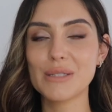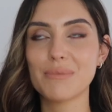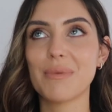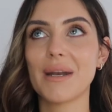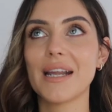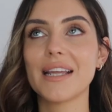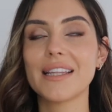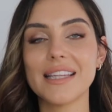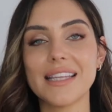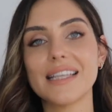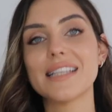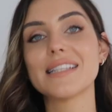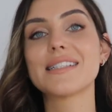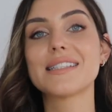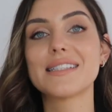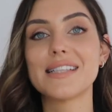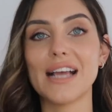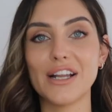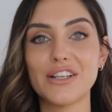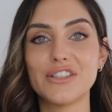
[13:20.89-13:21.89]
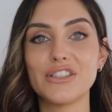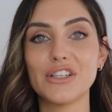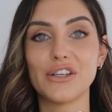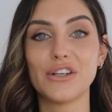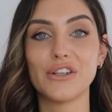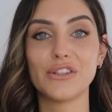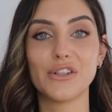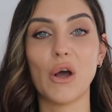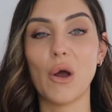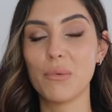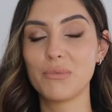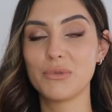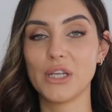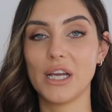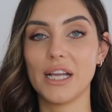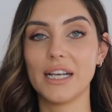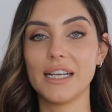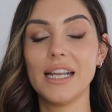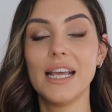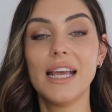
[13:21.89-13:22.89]
But I think it's such a good
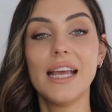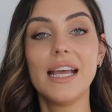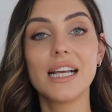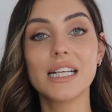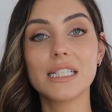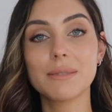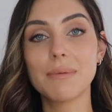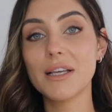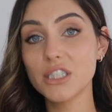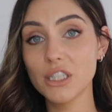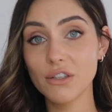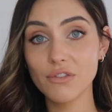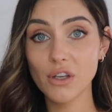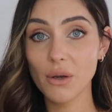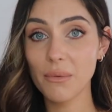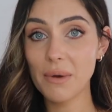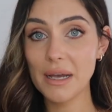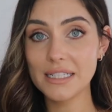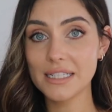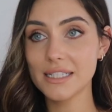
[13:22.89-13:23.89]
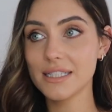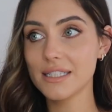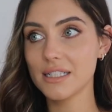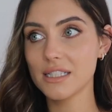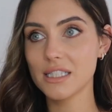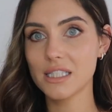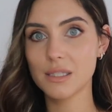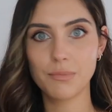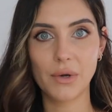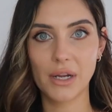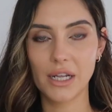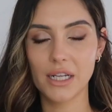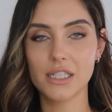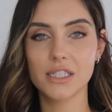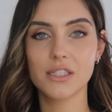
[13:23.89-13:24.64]
option, especially if your wedding's in spring.